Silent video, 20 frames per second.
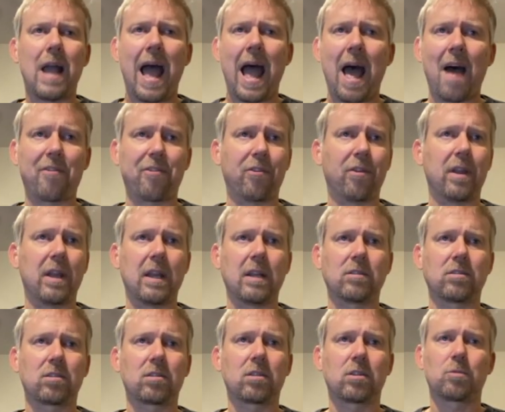
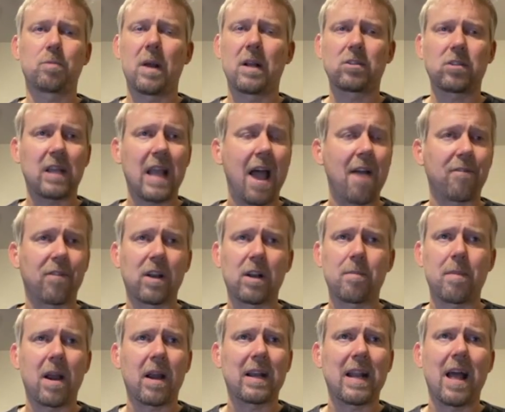athletes, especially African
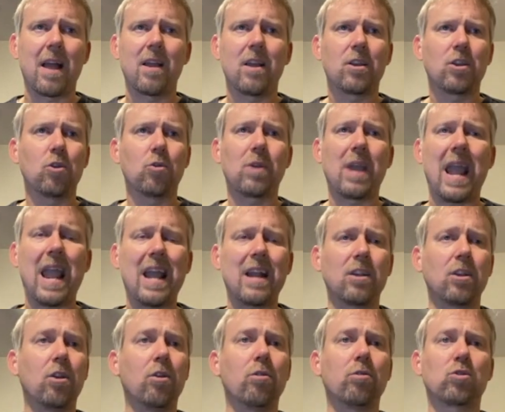American, you
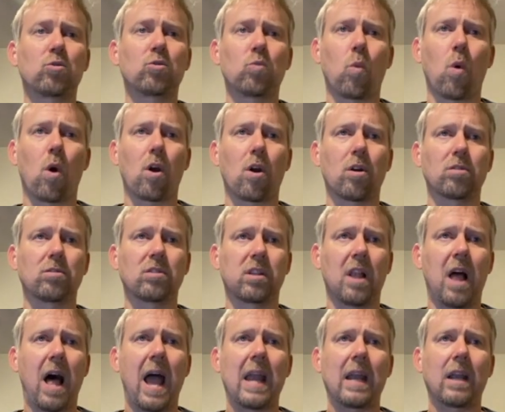can't use words
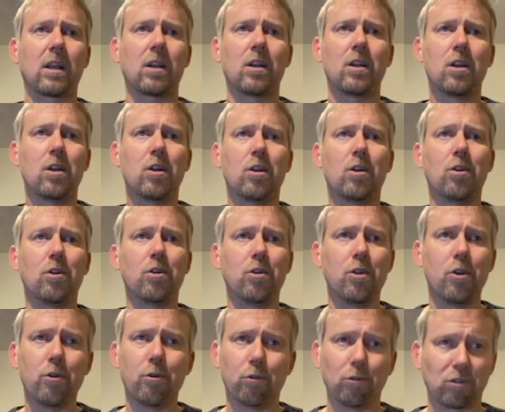like
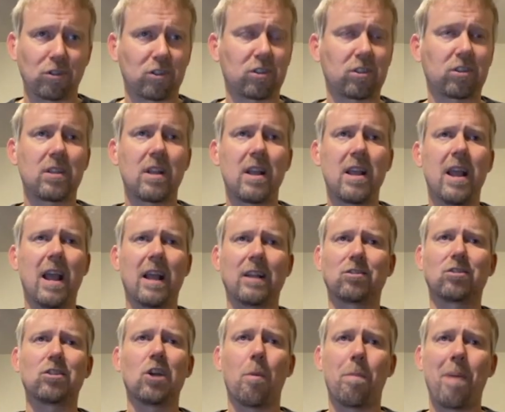noose. And
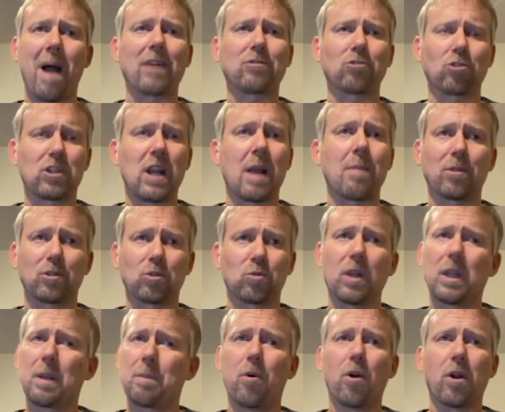so Patrick Chambers
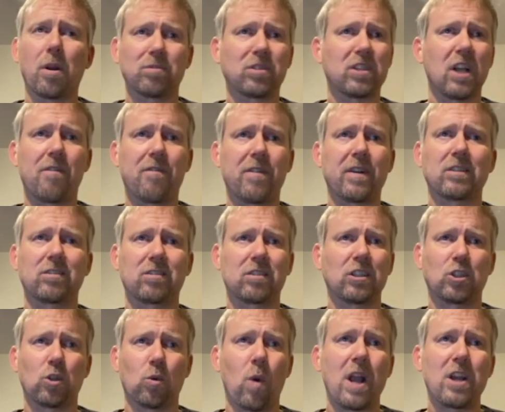really put himself in a
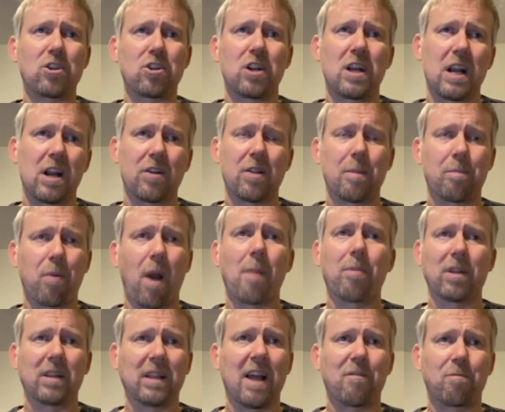situation here that
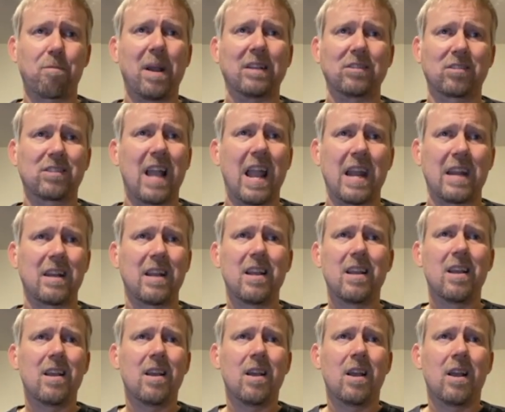probably left Penn State
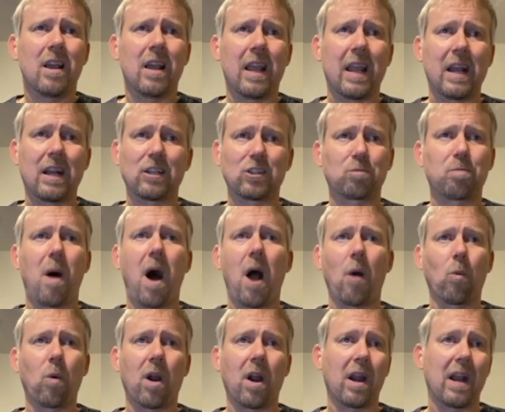in a
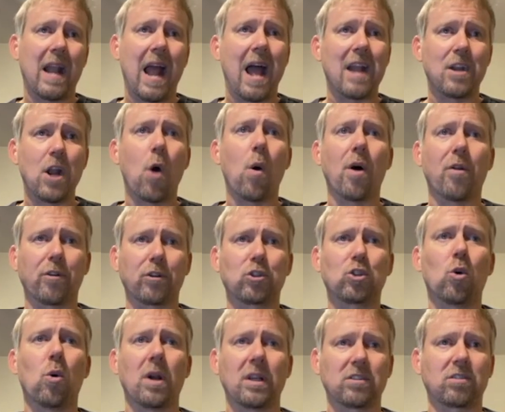spot where it had no other
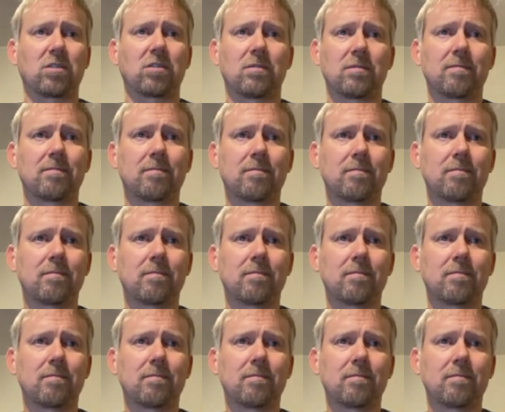choice.